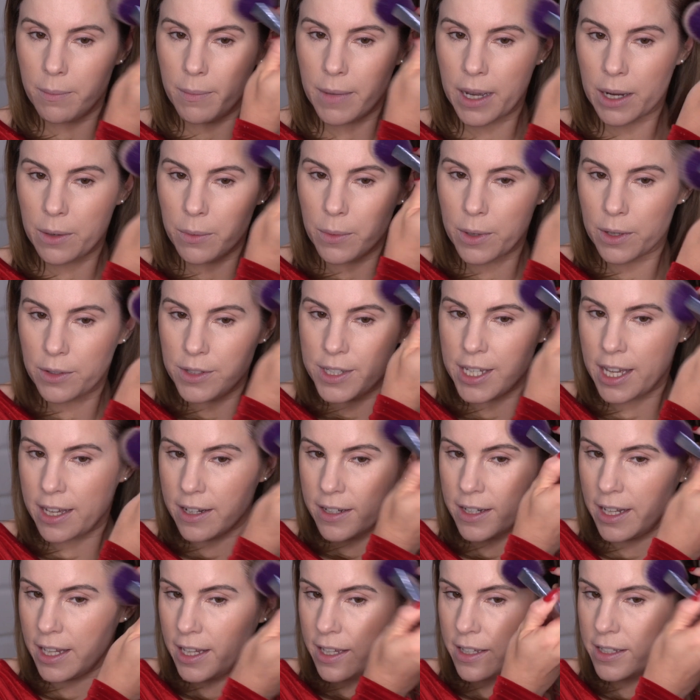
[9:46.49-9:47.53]
my Real
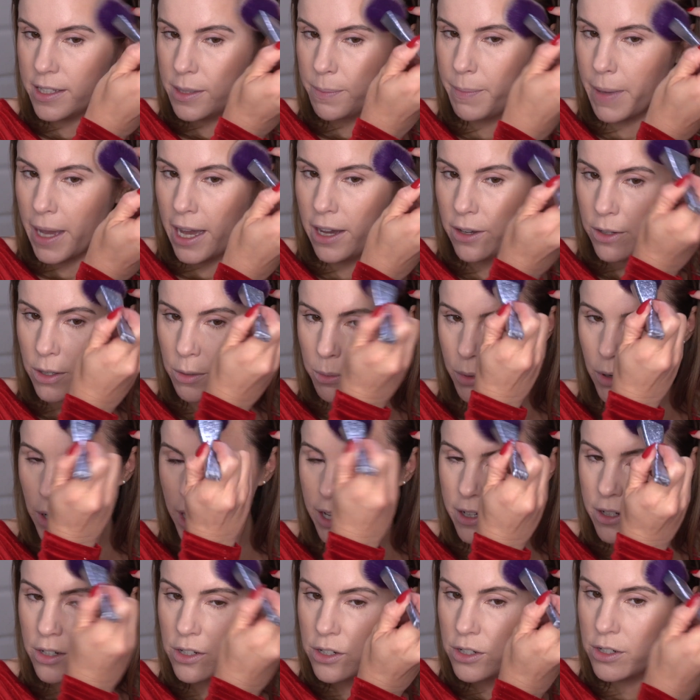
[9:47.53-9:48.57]
Techniques powder
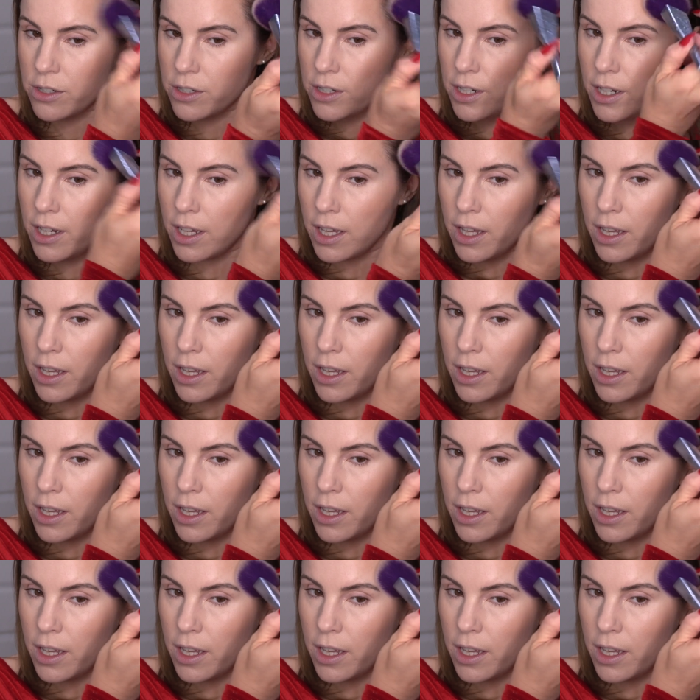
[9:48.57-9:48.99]
brush.